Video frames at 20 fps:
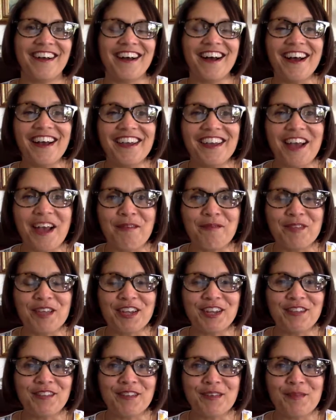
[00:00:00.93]
Hi, I'm
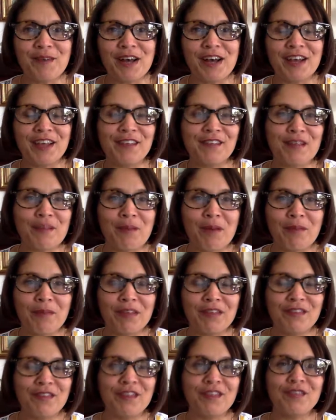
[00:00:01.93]
Yaritza Báez. I'm a
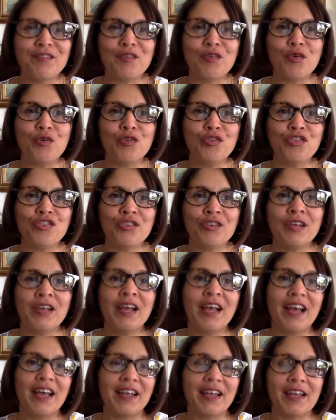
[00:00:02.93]
business coach
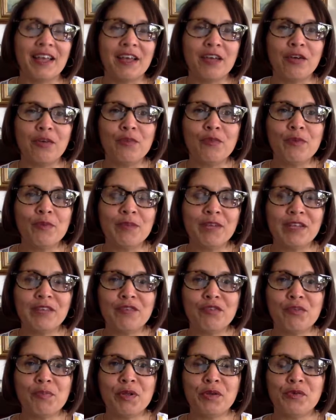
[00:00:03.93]
and I help women
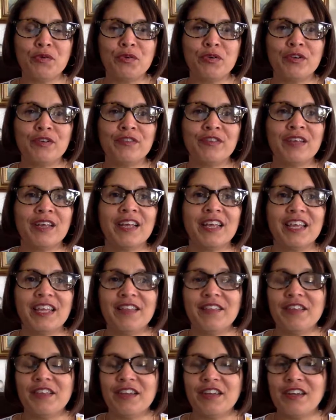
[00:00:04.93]
entrepreneurs in
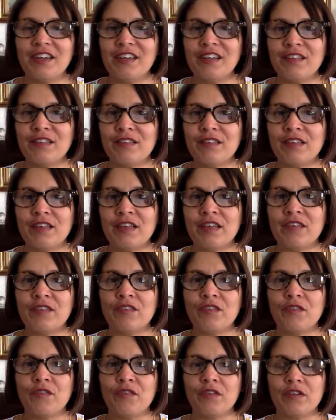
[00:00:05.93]
the early stages
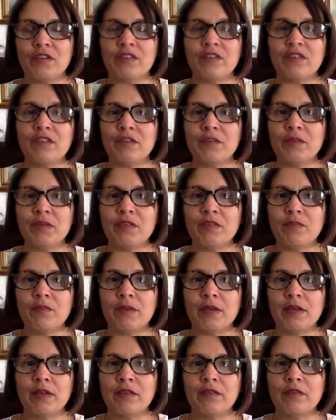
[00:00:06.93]
of their service
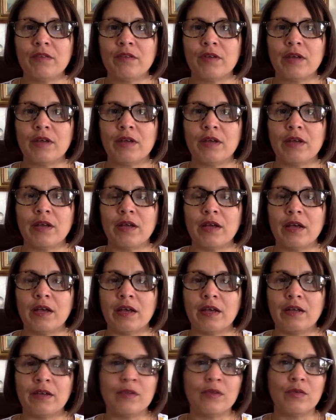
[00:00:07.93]
based
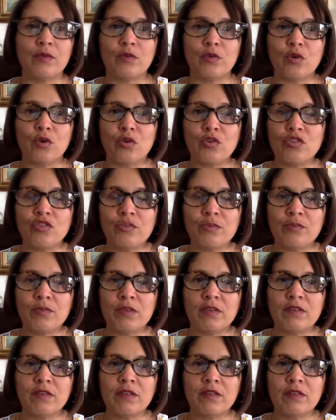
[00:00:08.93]
and coaching
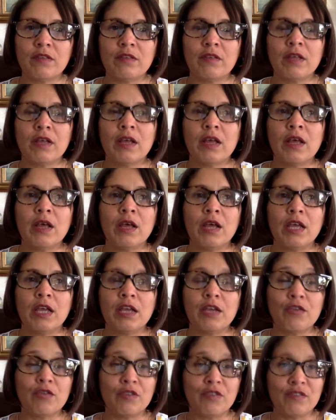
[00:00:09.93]
business
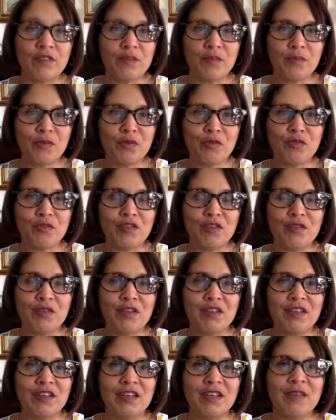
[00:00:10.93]
increase their
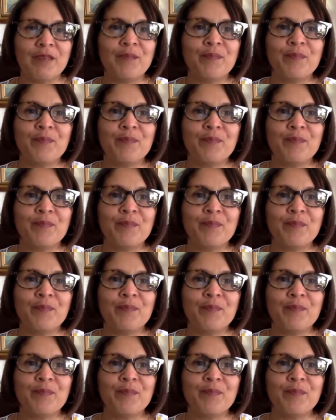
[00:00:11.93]
productivity,